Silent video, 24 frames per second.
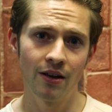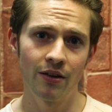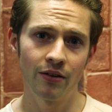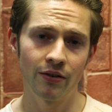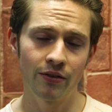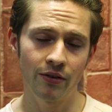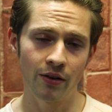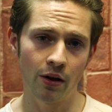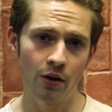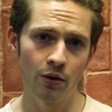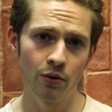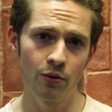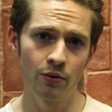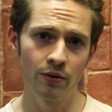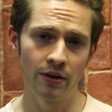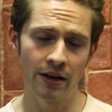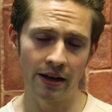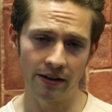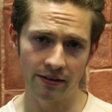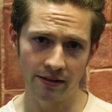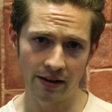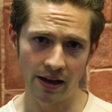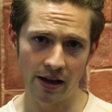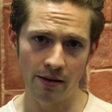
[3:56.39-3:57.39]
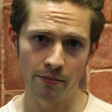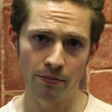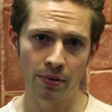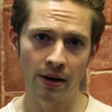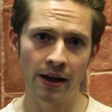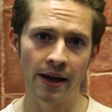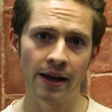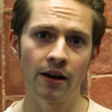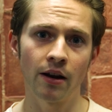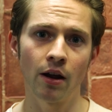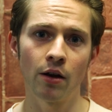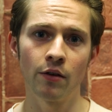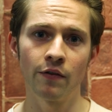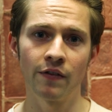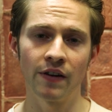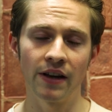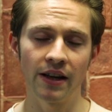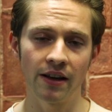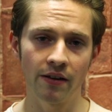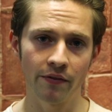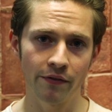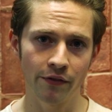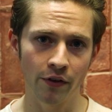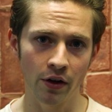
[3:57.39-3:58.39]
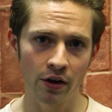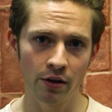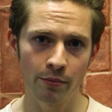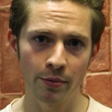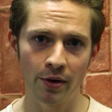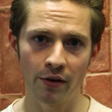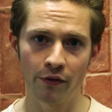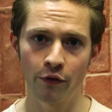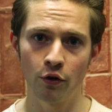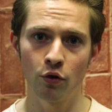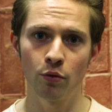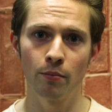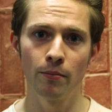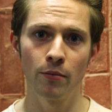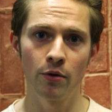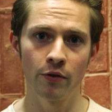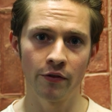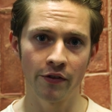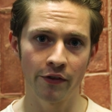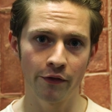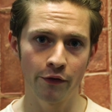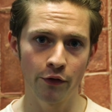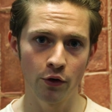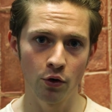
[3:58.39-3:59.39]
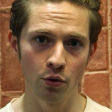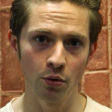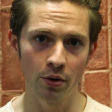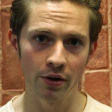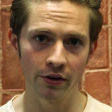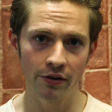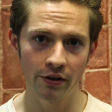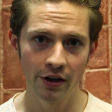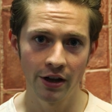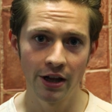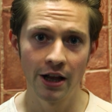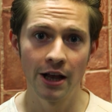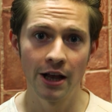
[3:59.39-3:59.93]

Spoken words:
So let's get him playing, and hopefully he can find a bit of form moving forward.